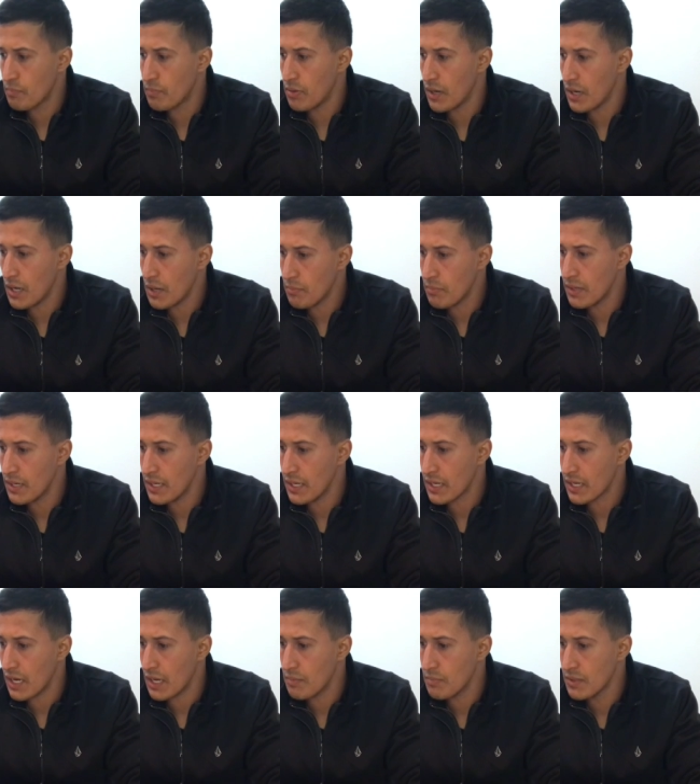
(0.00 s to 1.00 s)

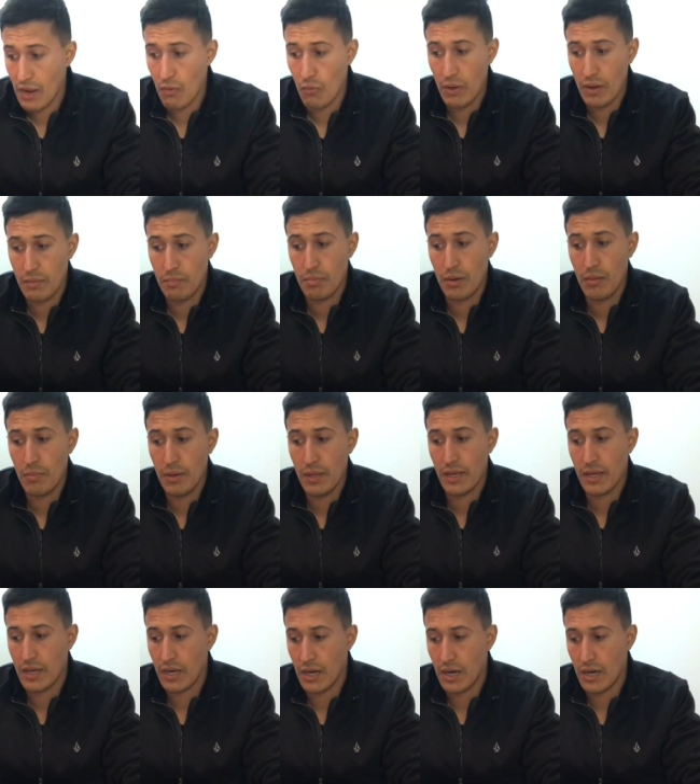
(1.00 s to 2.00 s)
public. I believe it went
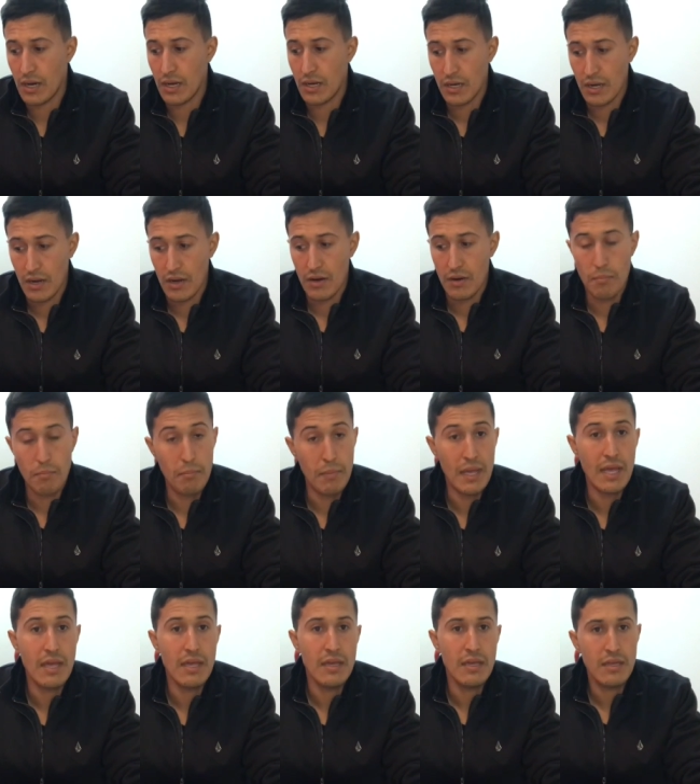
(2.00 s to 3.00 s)
public on
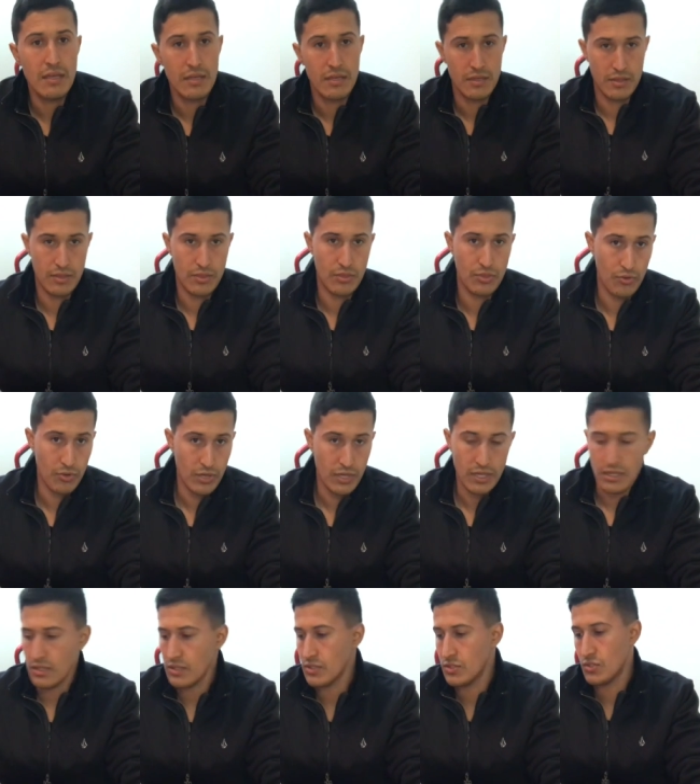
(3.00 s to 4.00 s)
May
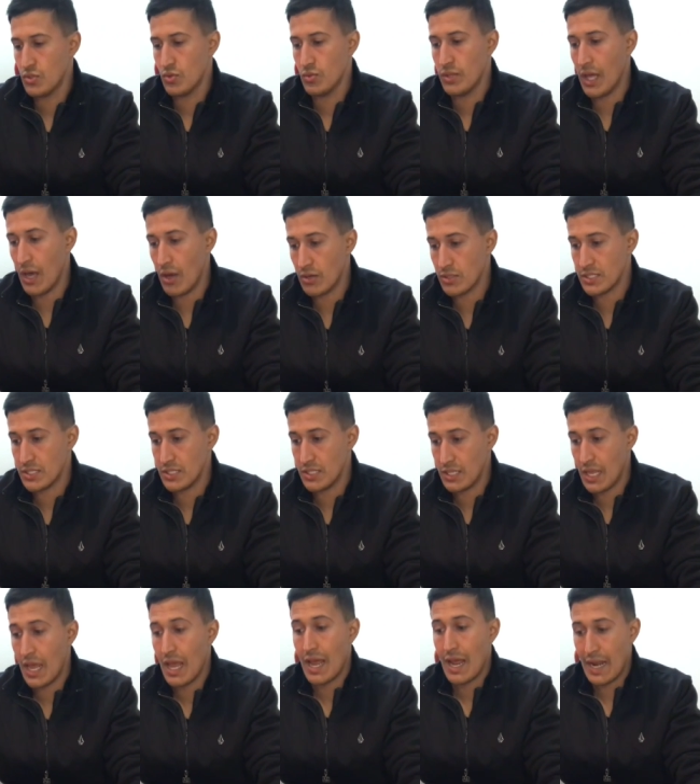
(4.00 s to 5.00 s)
3
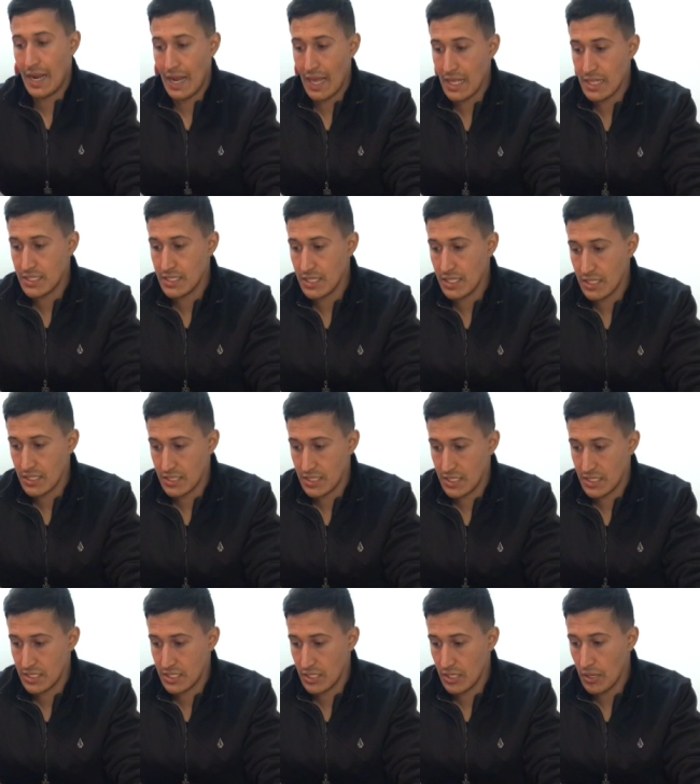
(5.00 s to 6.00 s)
2019
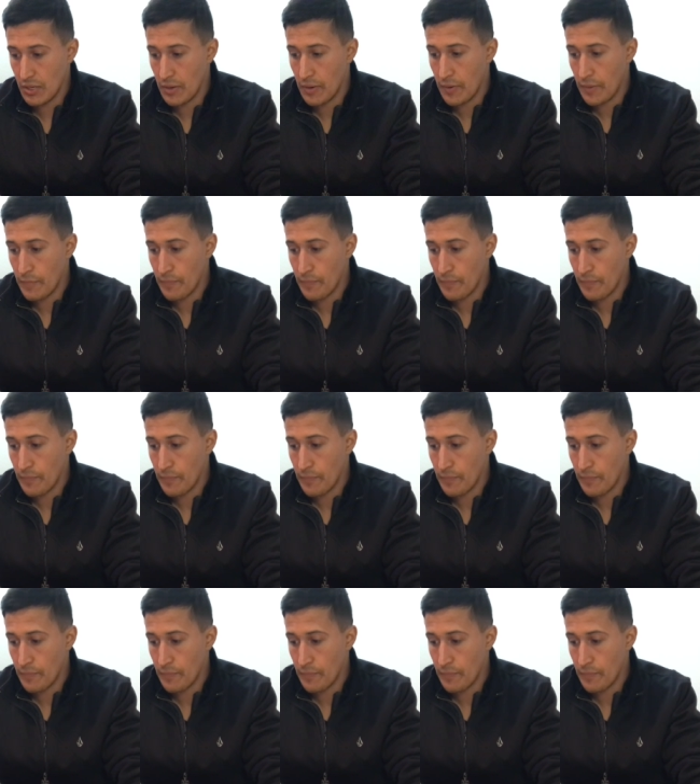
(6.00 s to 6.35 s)
this year